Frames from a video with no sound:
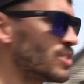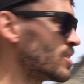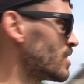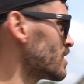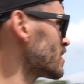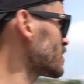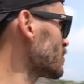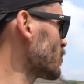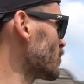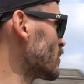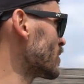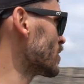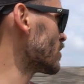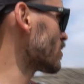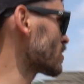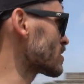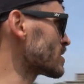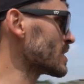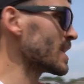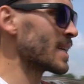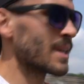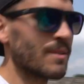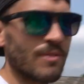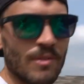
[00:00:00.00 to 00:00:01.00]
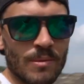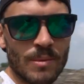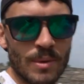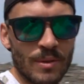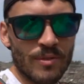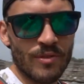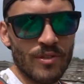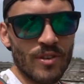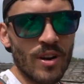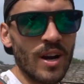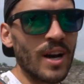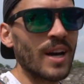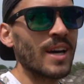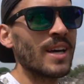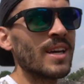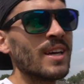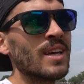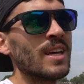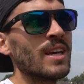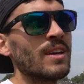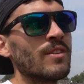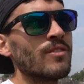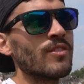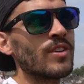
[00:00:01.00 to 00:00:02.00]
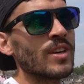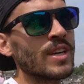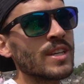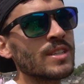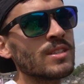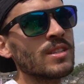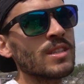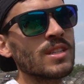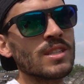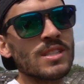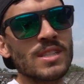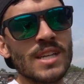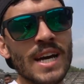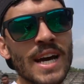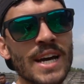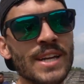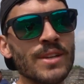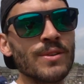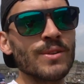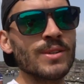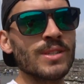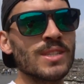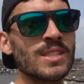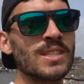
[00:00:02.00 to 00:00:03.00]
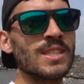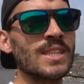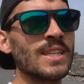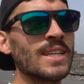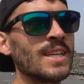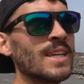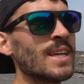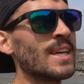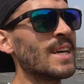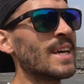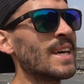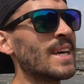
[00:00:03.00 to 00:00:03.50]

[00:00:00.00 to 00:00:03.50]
just what it looks like from the front. If you get to the side, you can see